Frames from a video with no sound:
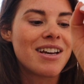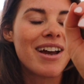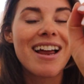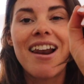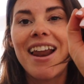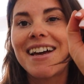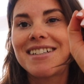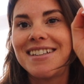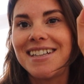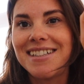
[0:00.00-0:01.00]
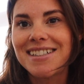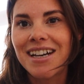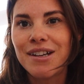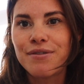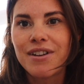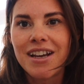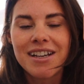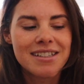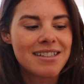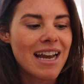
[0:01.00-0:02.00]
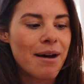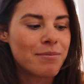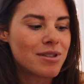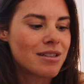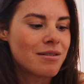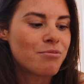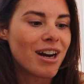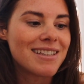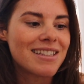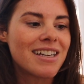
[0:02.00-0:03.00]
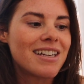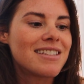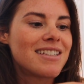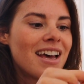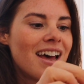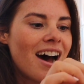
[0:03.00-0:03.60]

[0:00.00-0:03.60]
so I collect these kind of stamped bracelets.